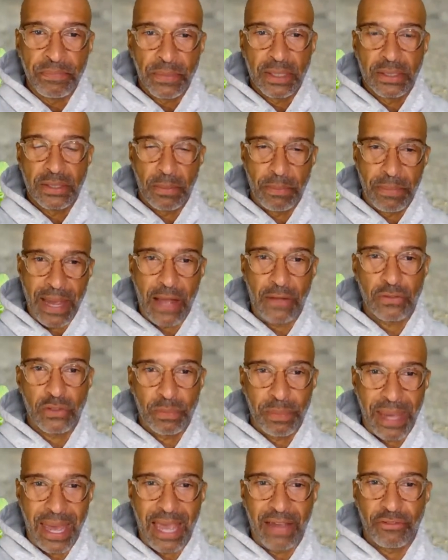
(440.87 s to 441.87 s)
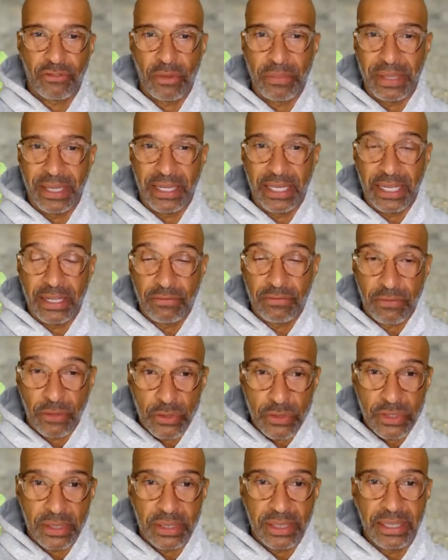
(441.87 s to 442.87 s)
to bounce back from any
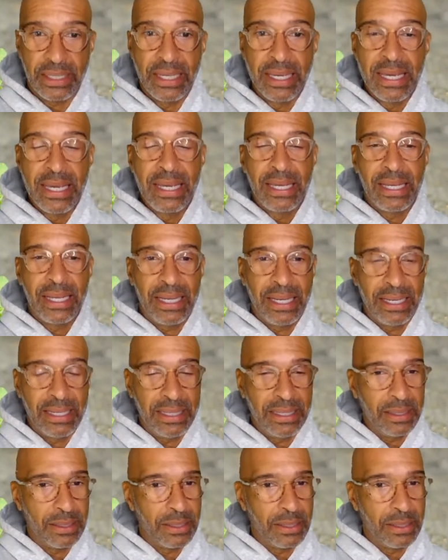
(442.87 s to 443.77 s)
adversity, any